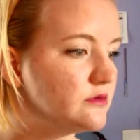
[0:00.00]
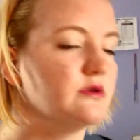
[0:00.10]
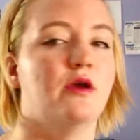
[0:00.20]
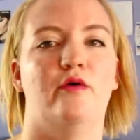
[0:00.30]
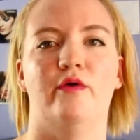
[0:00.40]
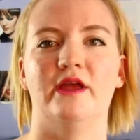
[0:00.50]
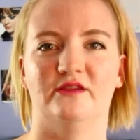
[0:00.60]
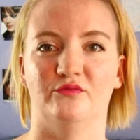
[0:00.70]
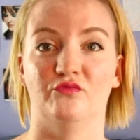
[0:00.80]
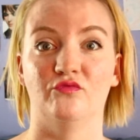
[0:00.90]
So
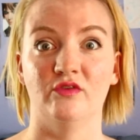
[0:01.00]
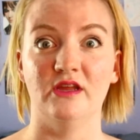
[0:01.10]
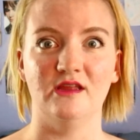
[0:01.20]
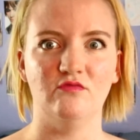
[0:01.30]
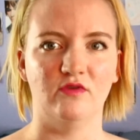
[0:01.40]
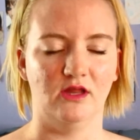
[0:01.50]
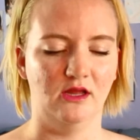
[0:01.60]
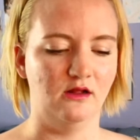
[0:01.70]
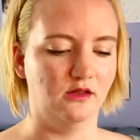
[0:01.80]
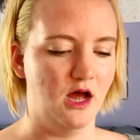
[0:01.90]
it's
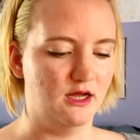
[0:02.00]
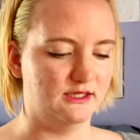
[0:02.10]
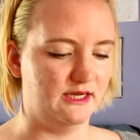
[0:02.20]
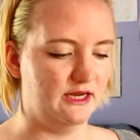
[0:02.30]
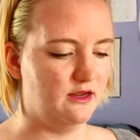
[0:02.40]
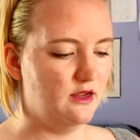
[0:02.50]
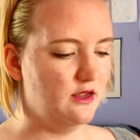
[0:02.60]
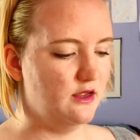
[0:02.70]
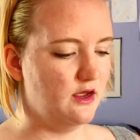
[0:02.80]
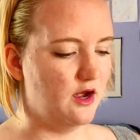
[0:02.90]
really glossy,
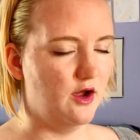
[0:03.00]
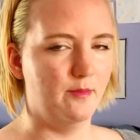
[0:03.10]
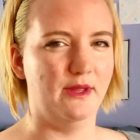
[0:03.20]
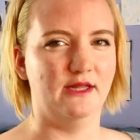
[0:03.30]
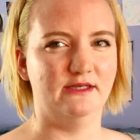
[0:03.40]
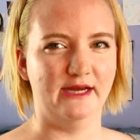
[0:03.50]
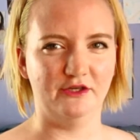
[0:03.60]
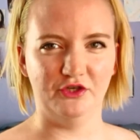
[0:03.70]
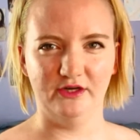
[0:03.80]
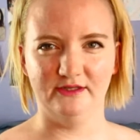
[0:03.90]
and the
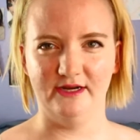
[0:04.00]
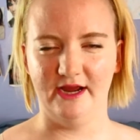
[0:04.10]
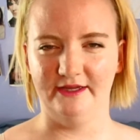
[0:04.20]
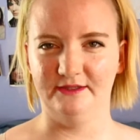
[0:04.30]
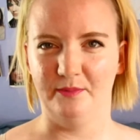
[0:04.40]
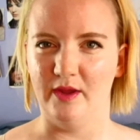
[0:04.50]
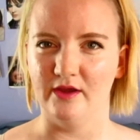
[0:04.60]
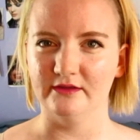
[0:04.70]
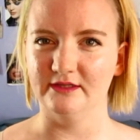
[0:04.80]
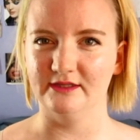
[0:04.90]
texture is nice
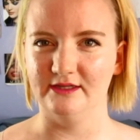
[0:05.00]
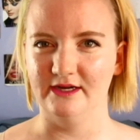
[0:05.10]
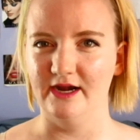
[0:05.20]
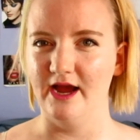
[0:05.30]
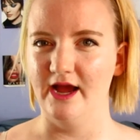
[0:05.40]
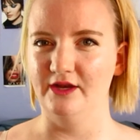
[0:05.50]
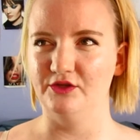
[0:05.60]
because it's not